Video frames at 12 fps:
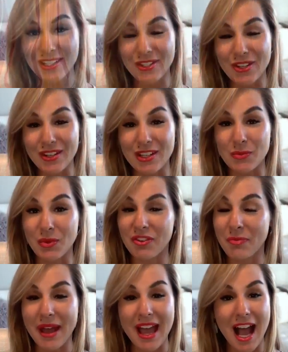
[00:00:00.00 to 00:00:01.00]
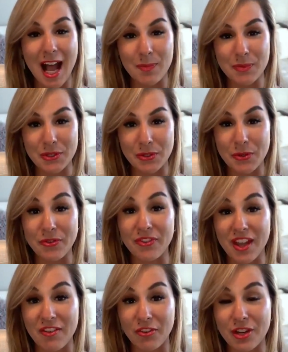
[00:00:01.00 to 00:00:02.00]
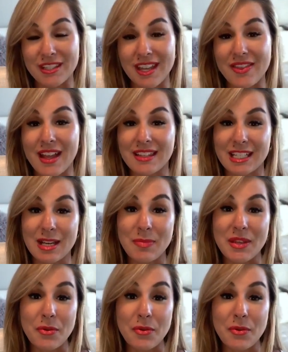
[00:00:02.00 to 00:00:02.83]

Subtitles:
look is one of my absolute favorites, and that's gonna be